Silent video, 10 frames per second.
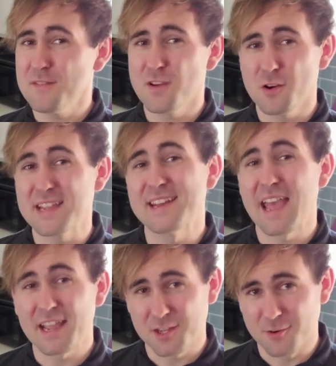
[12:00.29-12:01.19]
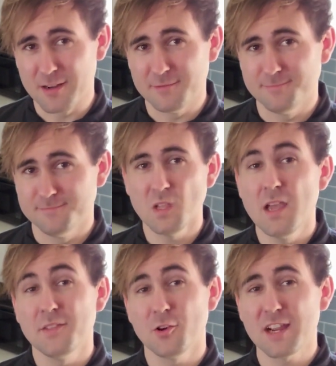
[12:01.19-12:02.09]
very inaccurate.
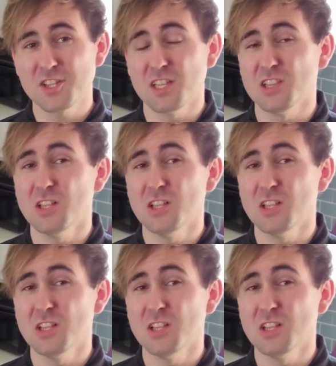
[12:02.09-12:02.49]
There are actually